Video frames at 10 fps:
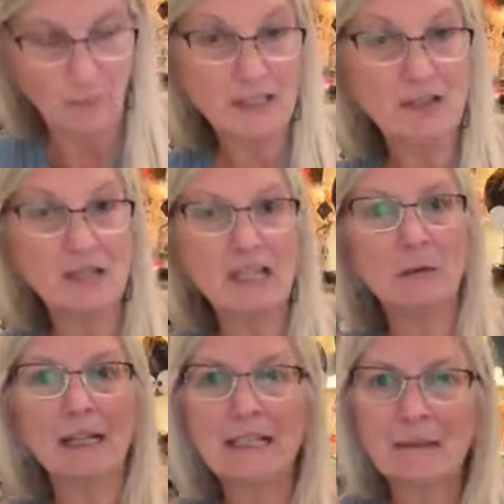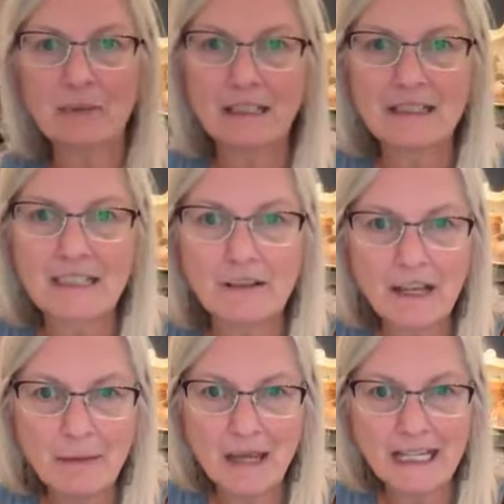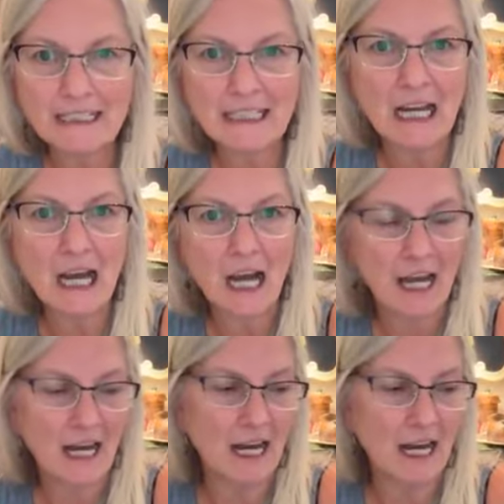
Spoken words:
And wait till you see what I did with this stuff. Hey, Mandy.